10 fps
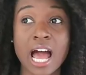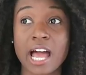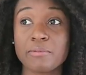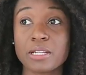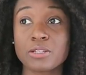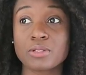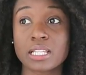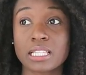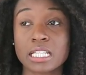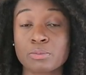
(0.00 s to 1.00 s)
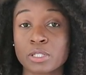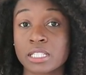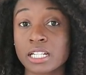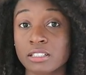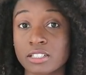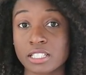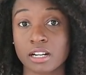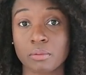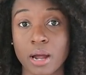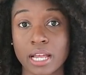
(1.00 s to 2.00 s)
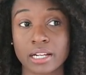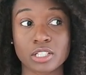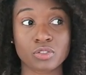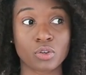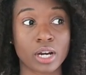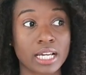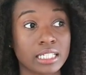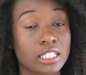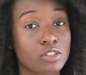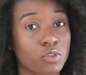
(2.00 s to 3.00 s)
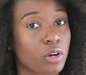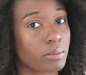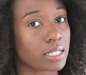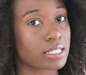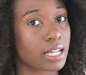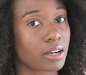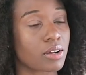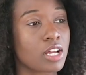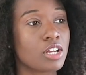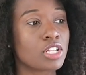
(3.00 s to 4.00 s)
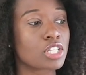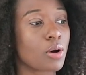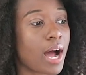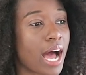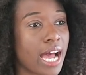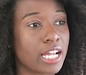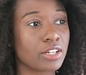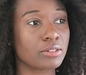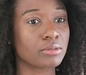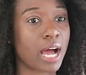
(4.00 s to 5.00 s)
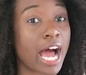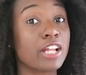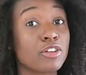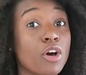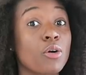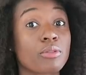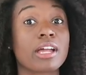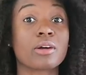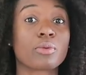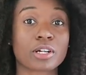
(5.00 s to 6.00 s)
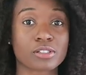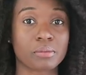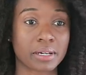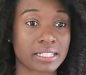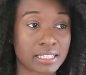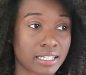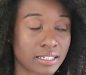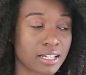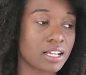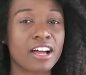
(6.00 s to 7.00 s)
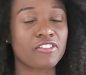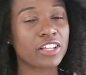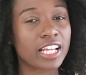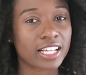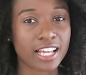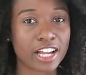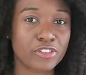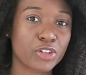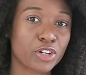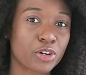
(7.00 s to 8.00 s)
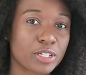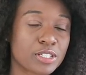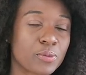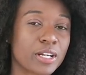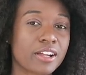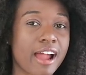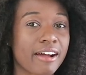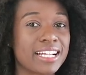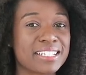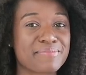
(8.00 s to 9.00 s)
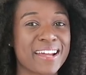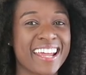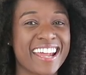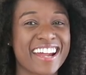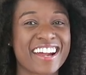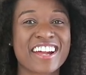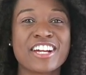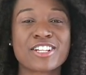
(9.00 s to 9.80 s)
I've been using these particular set of products for at least four months now. So I, I know that it works on my skin. I feel like a lot of you are going to wonder how I did my hair.